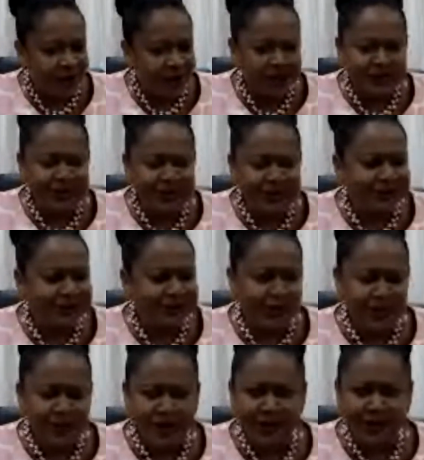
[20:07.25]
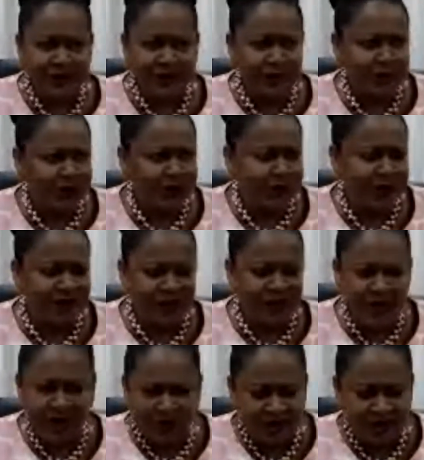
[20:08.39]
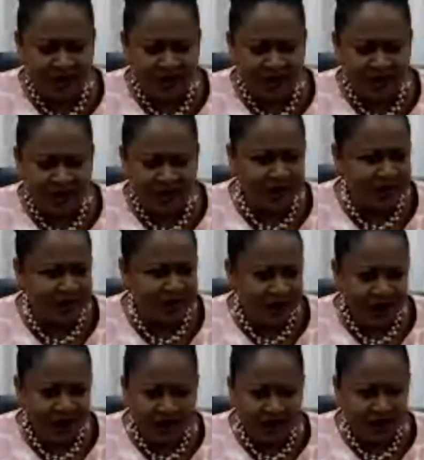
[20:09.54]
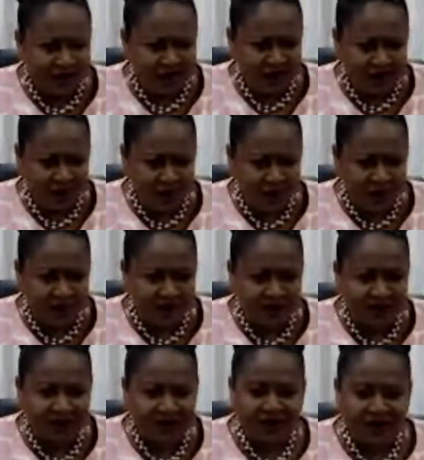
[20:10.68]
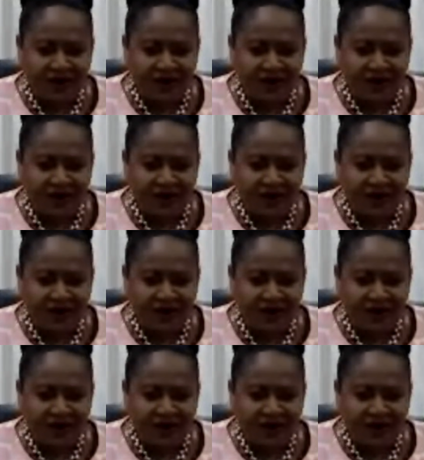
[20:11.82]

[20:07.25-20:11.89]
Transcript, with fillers: It is as if women are supposed to be vacant in, in, in, in these areas.